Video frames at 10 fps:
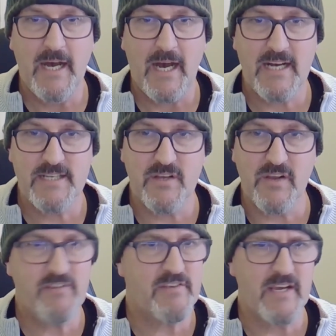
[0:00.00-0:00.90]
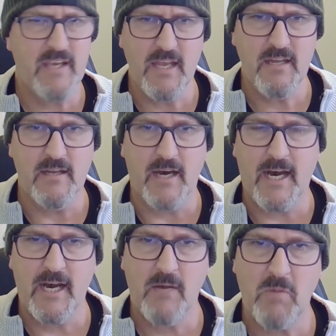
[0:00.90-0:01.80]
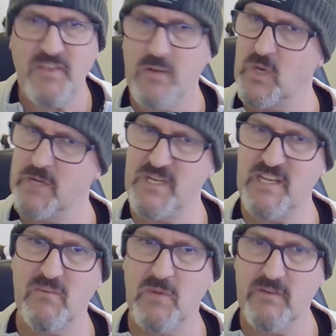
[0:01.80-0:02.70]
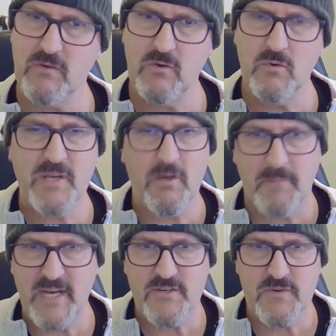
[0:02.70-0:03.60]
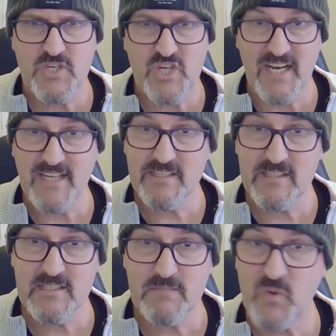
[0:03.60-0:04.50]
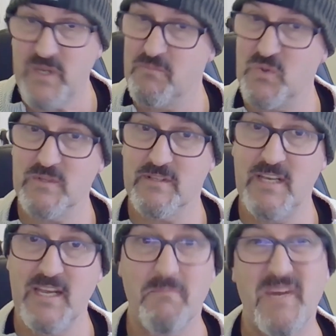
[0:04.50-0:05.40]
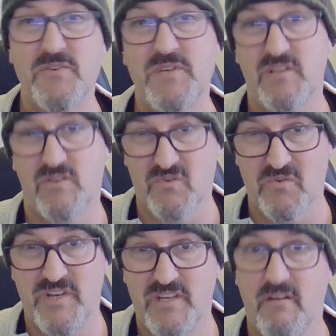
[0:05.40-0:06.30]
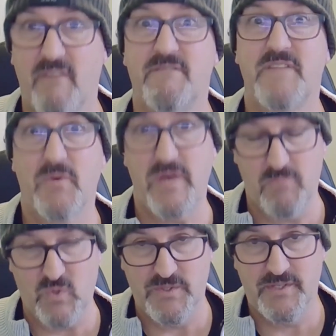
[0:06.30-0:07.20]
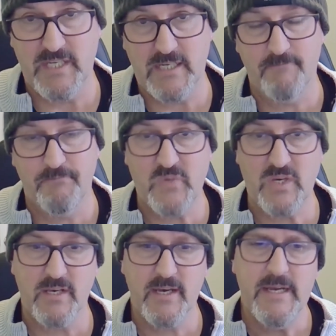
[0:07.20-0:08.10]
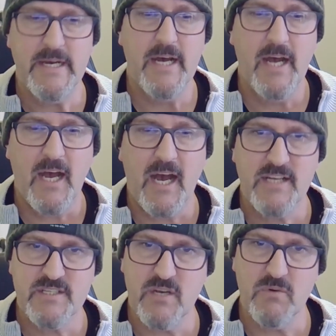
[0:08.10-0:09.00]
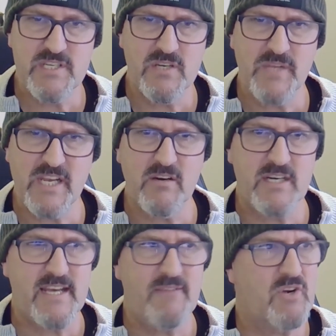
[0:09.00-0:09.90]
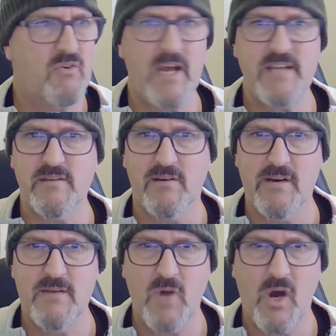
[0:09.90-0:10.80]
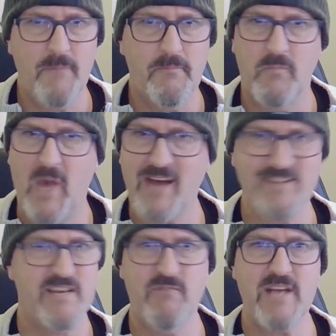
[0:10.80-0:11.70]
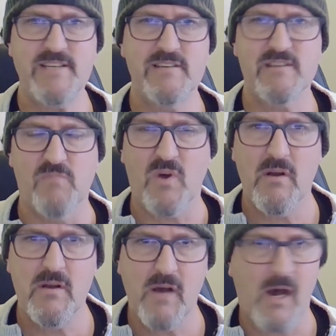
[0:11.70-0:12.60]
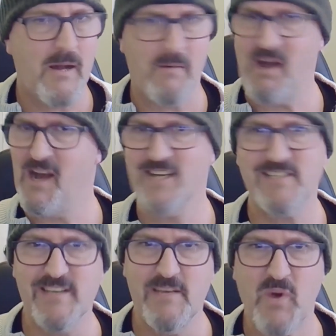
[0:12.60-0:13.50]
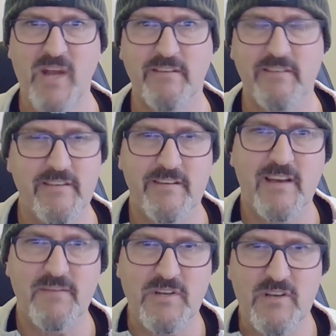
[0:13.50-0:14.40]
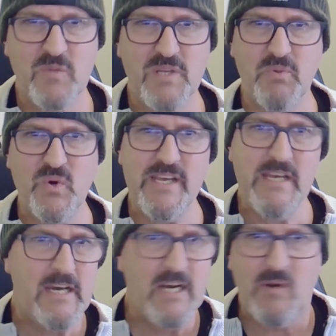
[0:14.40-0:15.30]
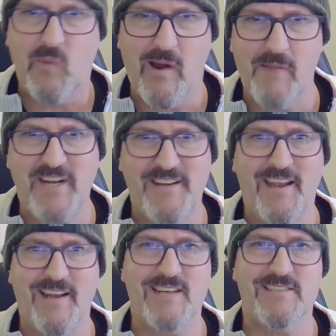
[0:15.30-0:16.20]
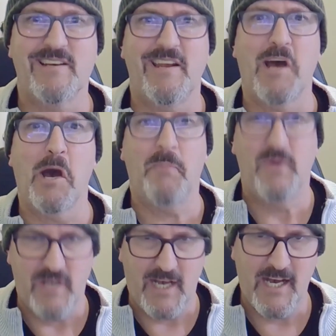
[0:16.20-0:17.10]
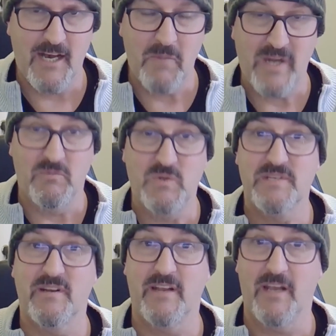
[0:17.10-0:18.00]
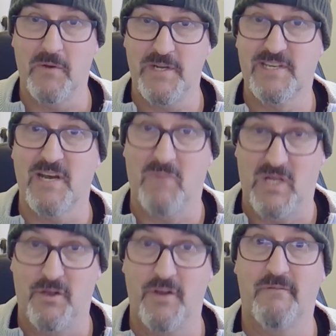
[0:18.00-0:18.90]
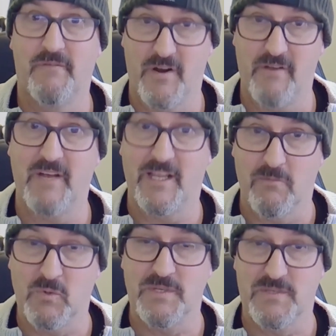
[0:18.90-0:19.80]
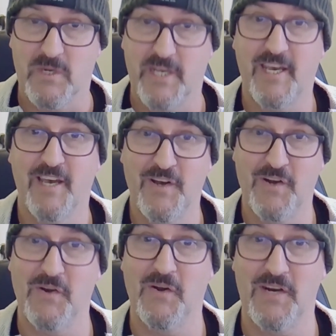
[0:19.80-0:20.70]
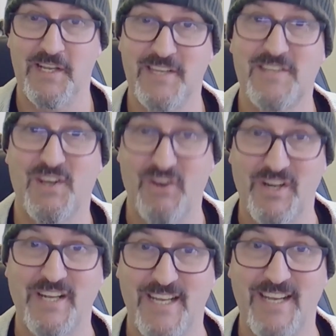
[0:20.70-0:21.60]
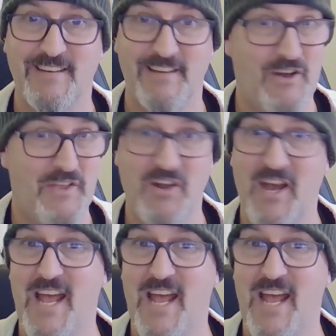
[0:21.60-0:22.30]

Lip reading: So get stuck in. I think one of my next ones I'll do will be on battery chargers, pretty important thing, and battery storage, very important thing. Okay. So until then, guys, have a great time. I'm RC racing tomorrow. I'm RC practicing this afternoon with the boy. We're about to get RC'd up. And I'm also going to go into something I learned very valuable this week that you're going to need to know that I had